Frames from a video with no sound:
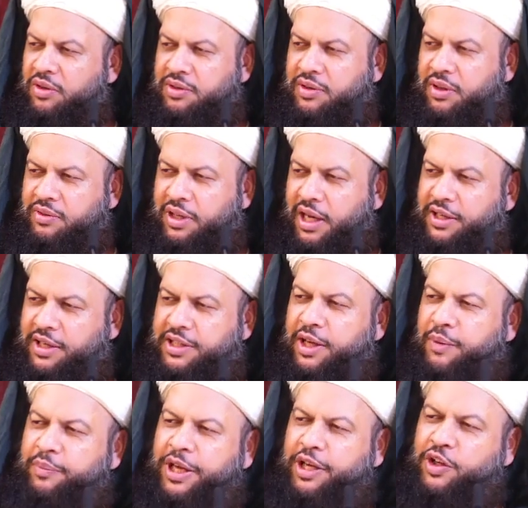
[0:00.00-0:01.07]
So that
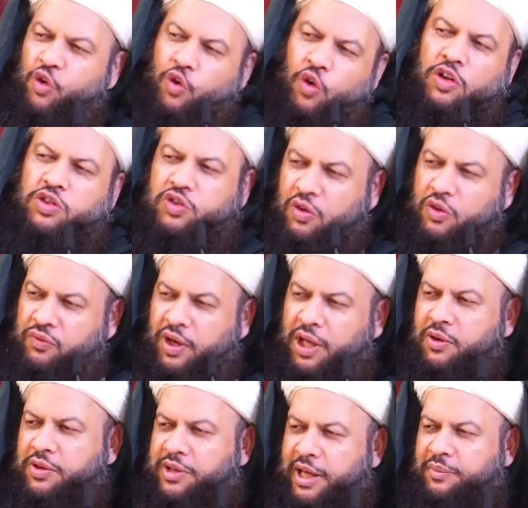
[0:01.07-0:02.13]
doesn't mean you also
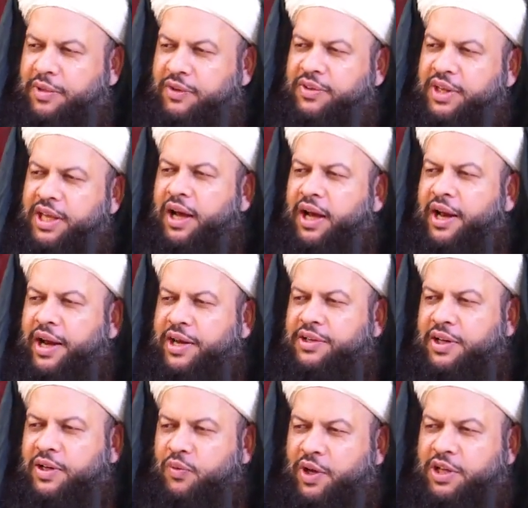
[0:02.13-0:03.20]
follow them if they are
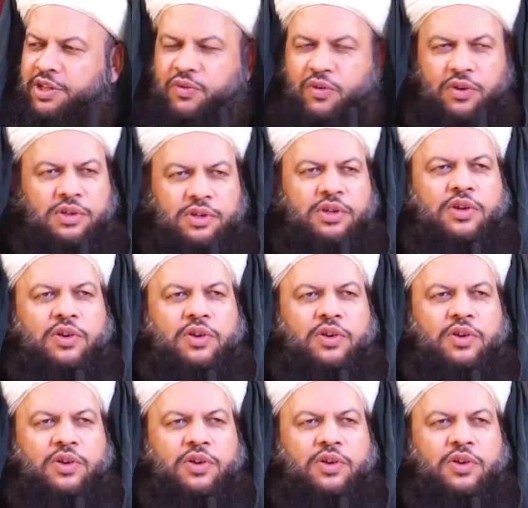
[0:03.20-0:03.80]
actually going toward.